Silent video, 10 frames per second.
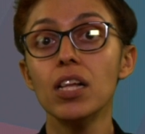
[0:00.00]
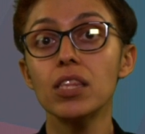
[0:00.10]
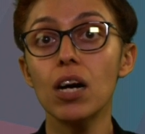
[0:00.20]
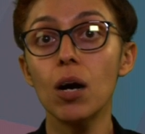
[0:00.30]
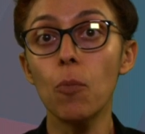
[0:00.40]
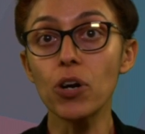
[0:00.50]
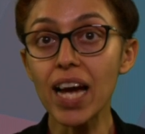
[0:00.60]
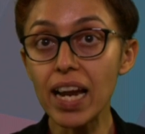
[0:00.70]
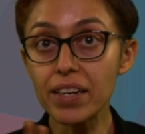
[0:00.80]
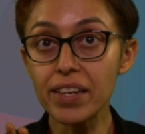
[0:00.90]
The
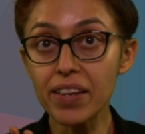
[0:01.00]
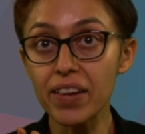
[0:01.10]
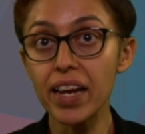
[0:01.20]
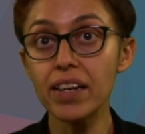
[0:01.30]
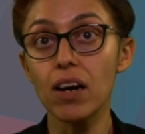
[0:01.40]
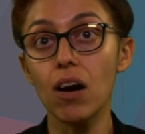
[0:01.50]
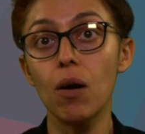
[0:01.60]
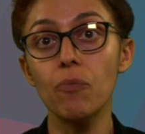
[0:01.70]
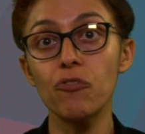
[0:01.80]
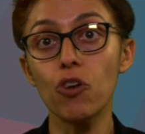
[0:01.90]
mortality rate
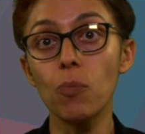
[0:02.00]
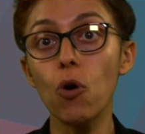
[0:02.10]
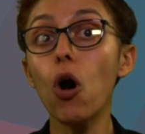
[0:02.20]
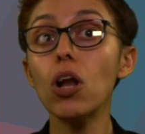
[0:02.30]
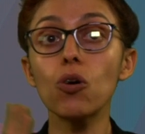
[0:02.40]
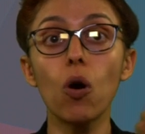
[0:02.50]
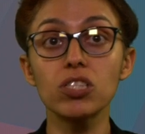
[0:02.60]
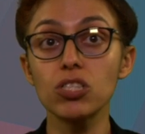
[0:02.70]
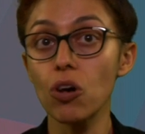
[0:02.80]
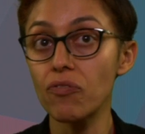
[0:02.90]
from all
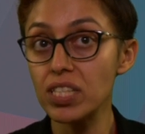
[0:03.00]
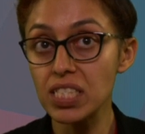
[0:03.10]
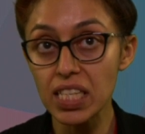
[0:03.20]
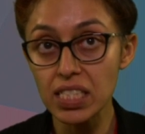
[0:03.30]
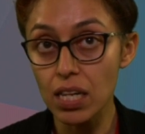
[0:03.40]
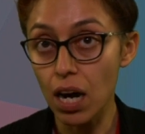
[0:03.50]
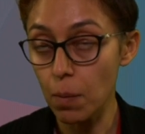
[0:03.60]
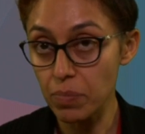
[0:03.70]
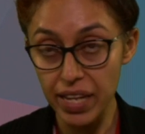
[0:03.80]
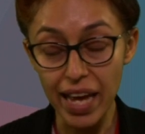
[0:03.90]
causes of disease,
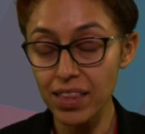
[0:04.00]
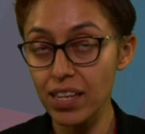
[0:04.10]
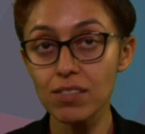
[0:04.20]
death